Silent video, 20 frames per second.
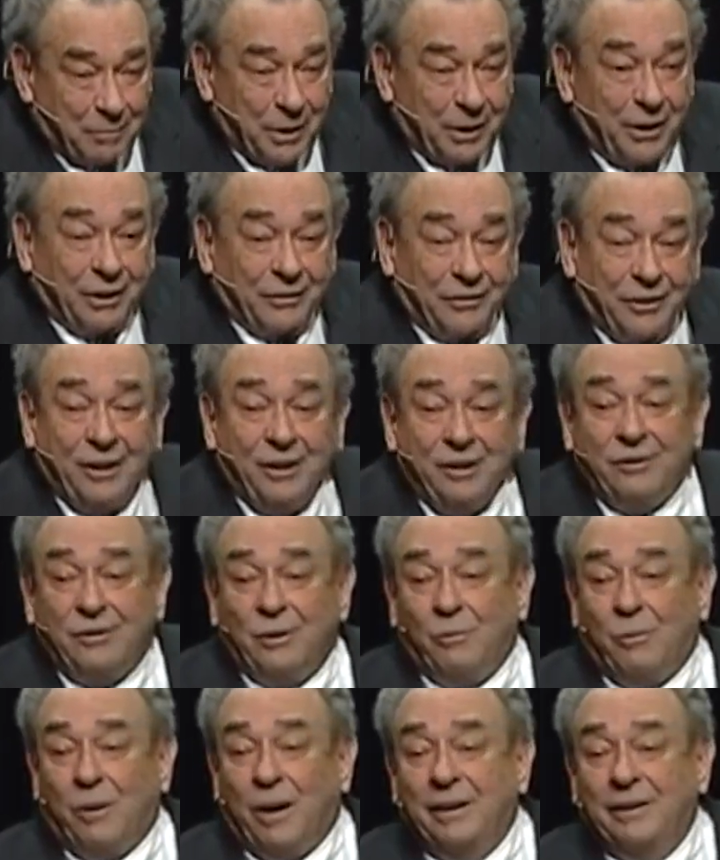Because he's
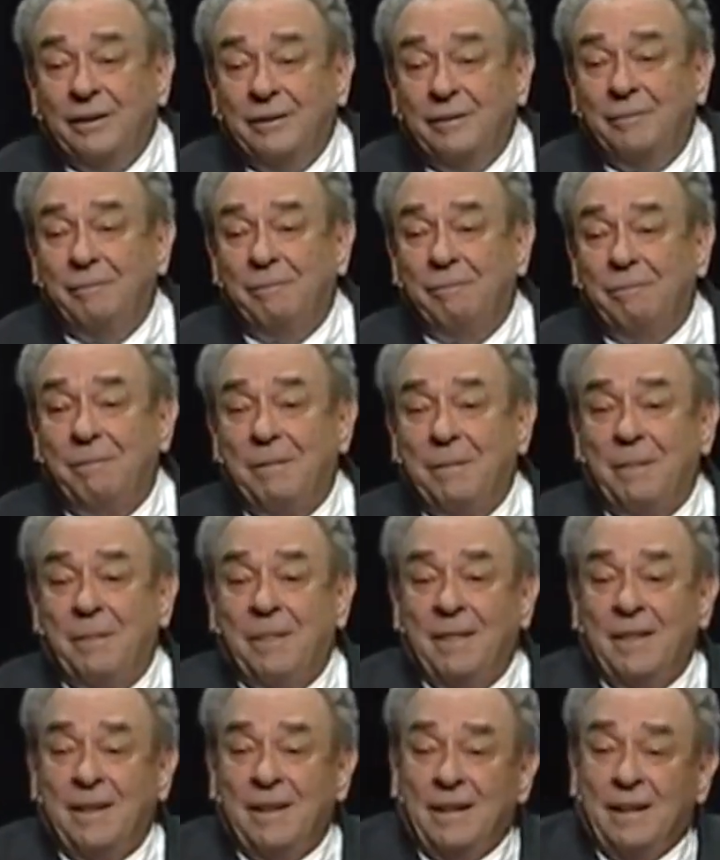the one
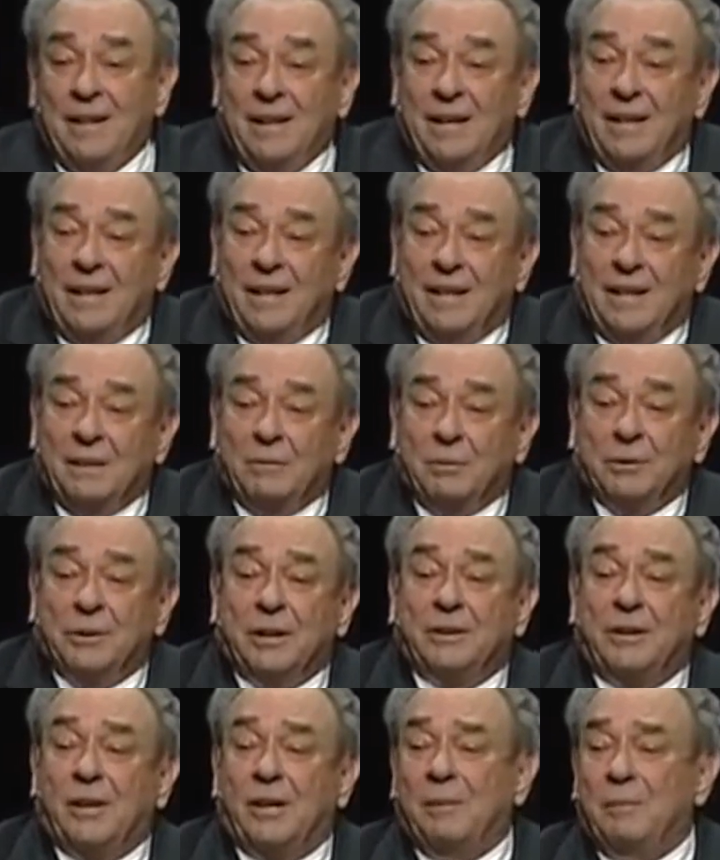that will
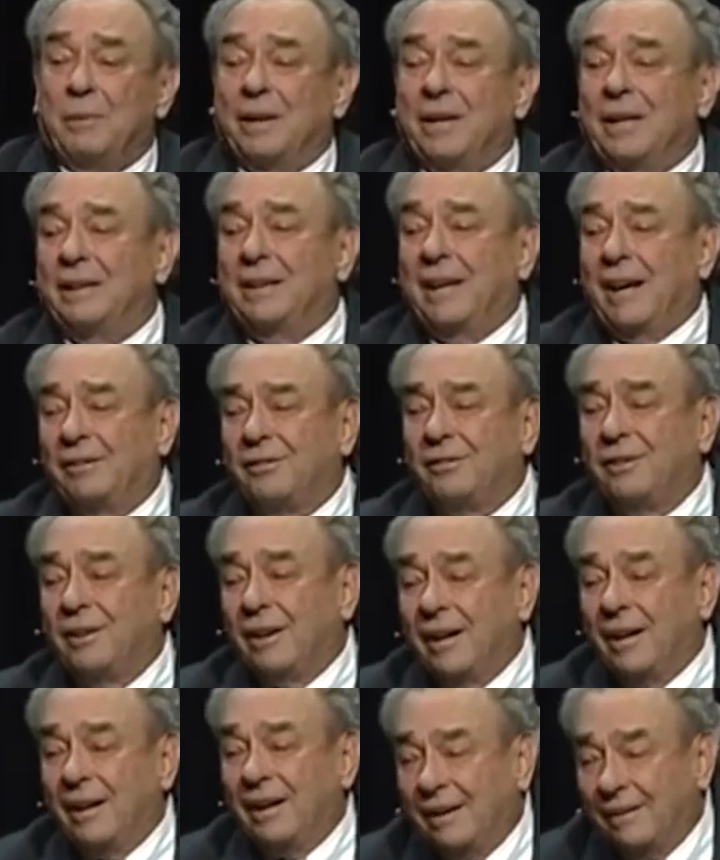determine the
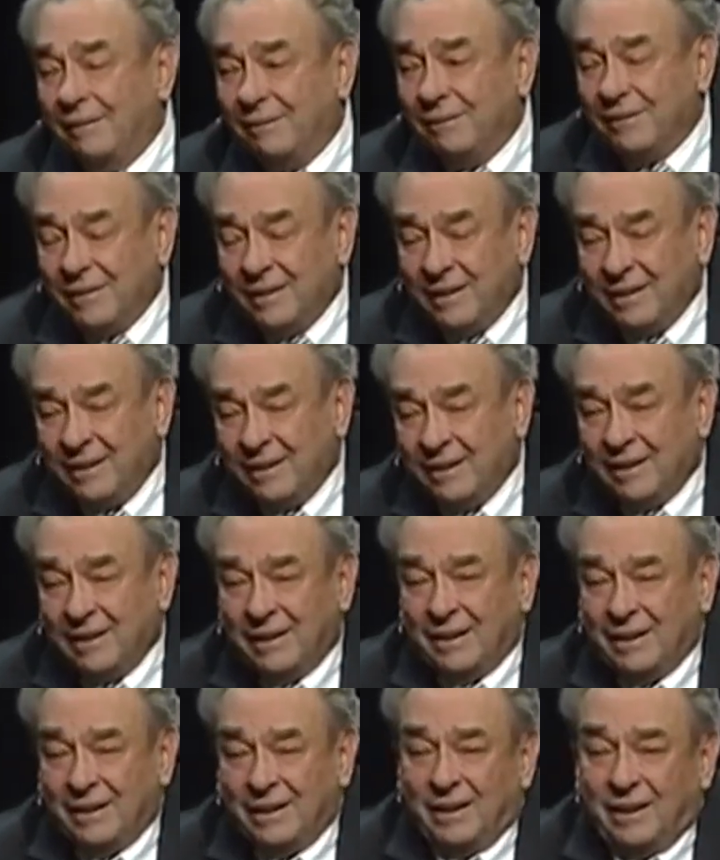destiny
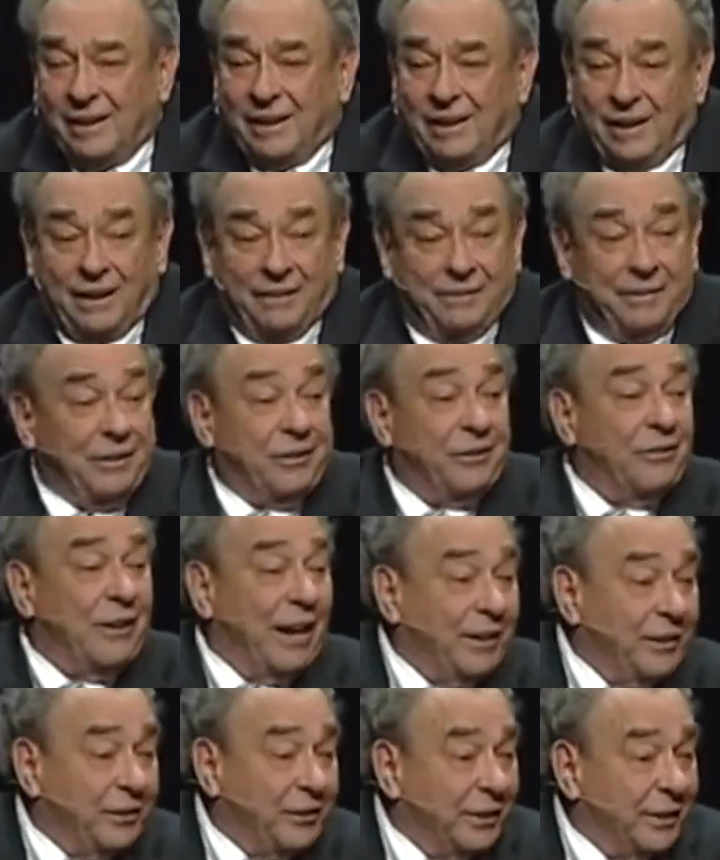of this
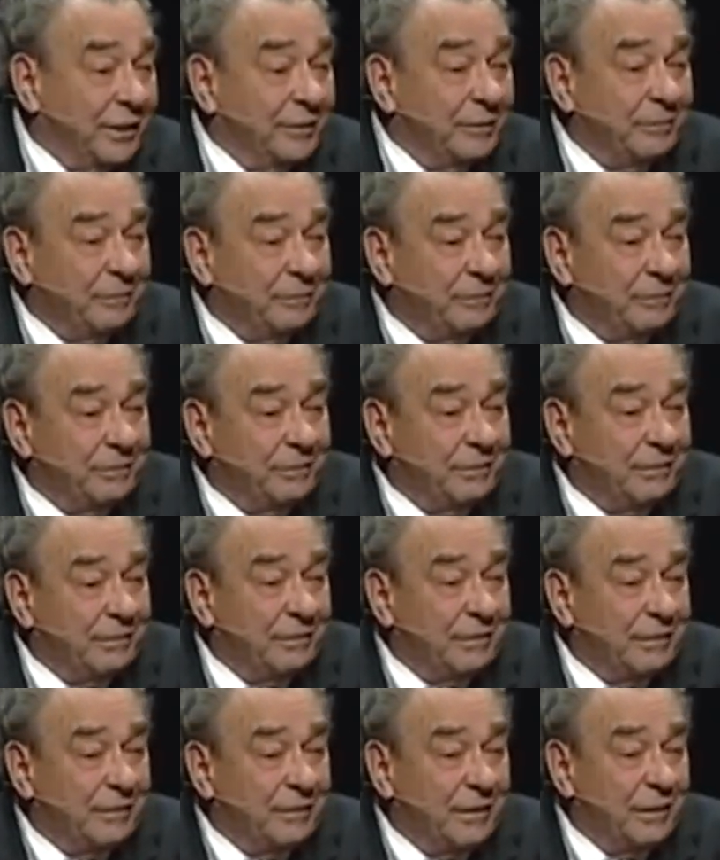nation,
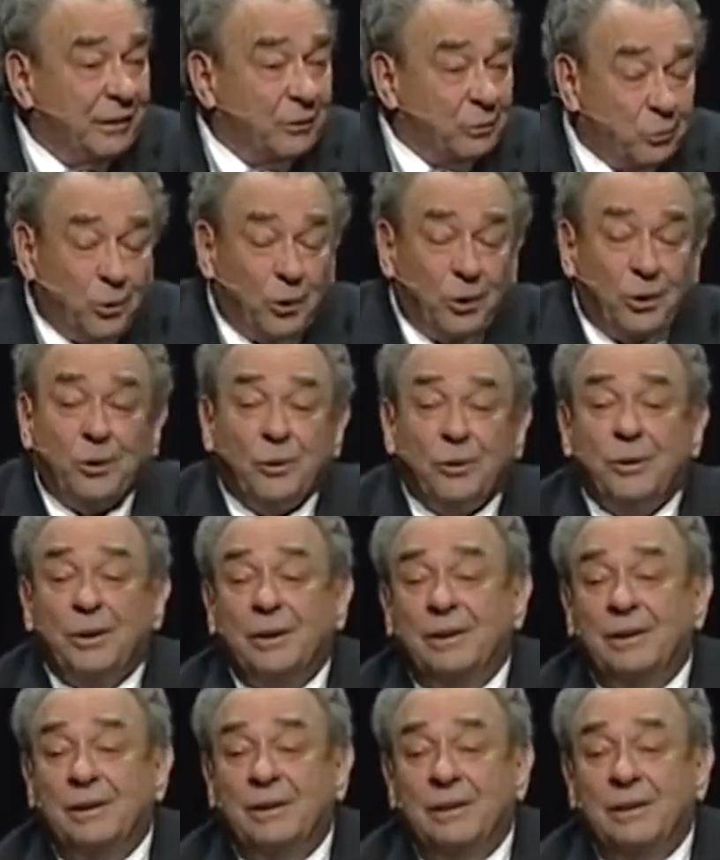this world,